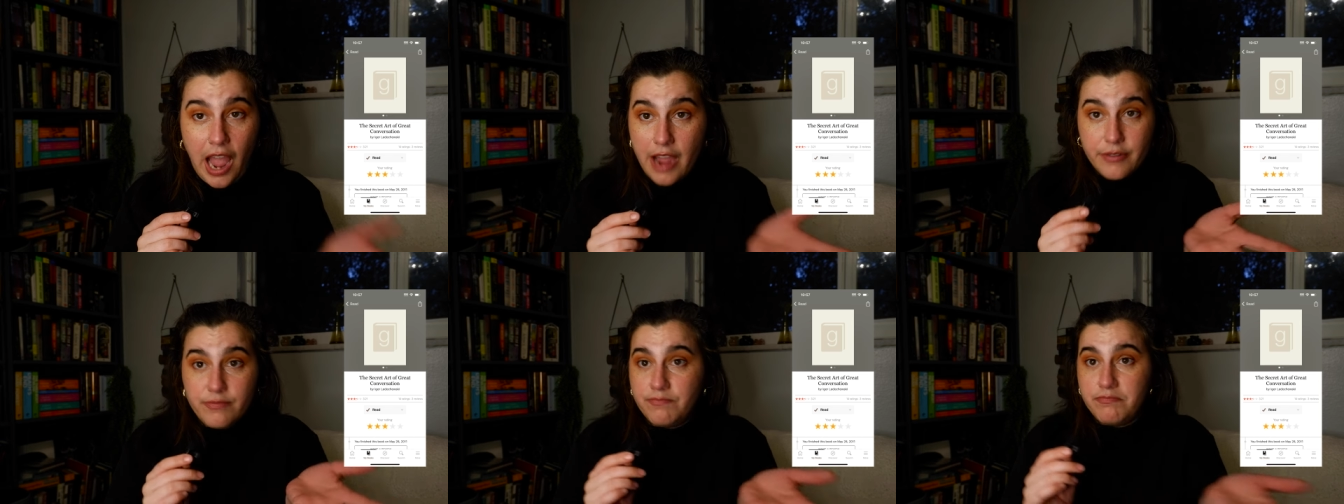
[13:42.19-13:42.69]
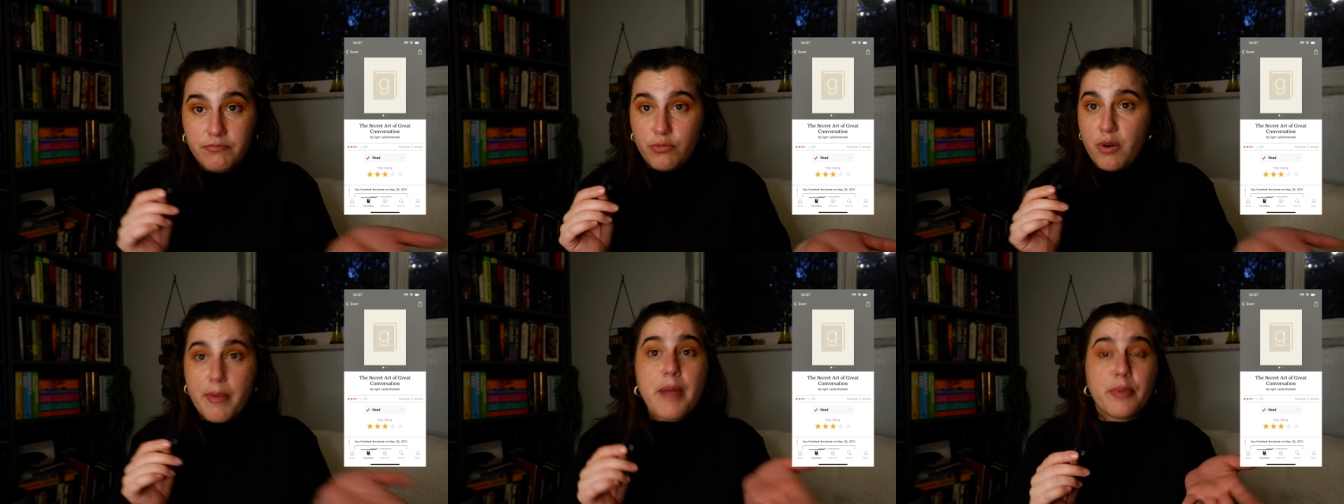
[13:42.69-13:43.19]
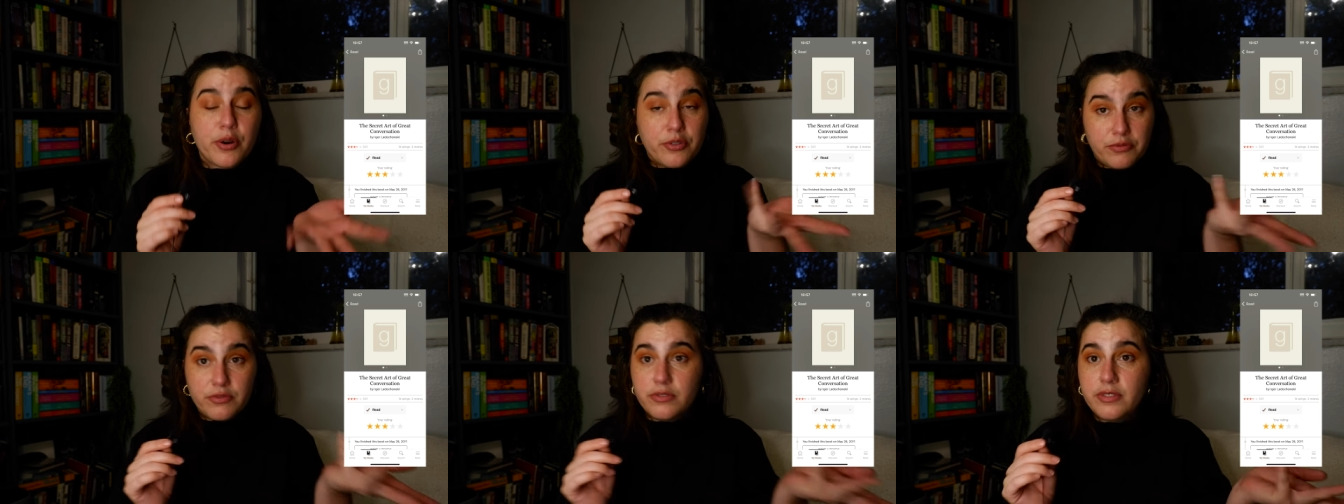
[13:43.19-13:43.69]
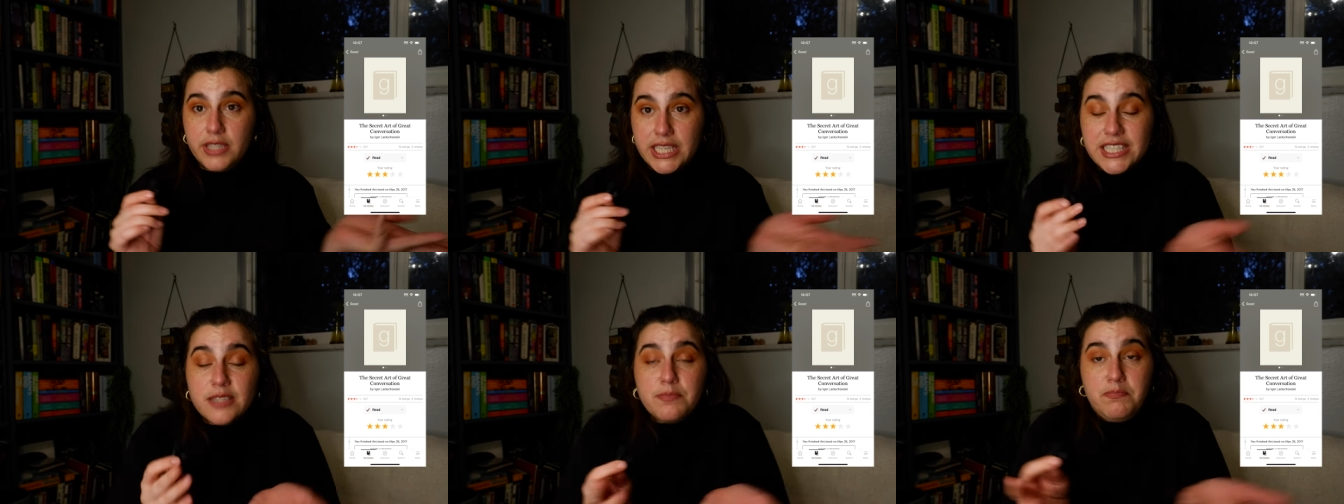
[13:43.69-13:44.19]
I remember
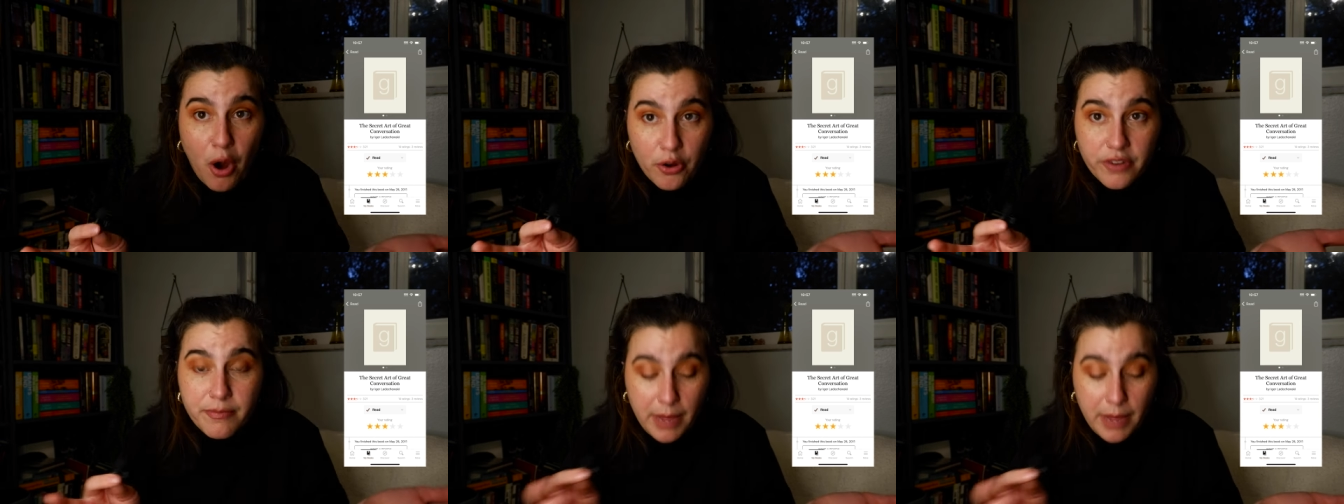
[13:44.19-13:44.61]
this part